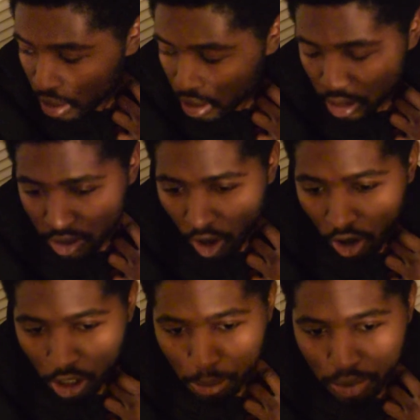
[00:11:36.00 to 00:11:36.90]
Because
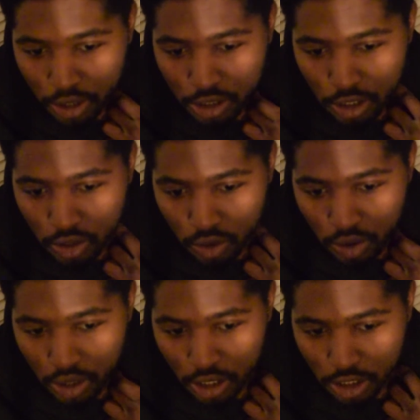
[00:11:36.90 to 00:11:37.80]
all the books are
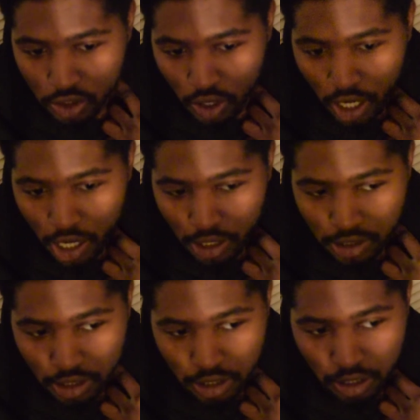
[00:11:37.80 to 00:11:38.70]
doing is trying
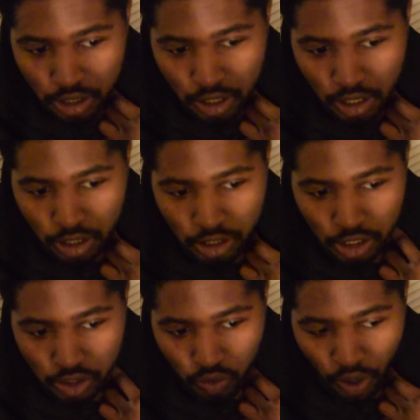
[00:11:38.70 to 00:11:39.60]
to
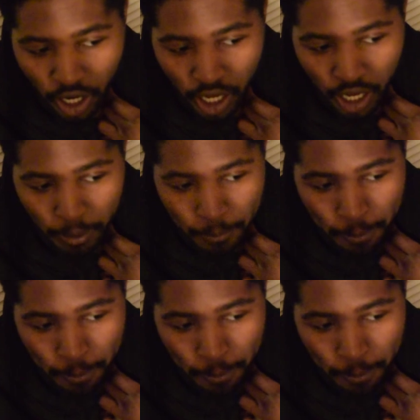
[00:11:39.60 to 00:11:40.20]
describe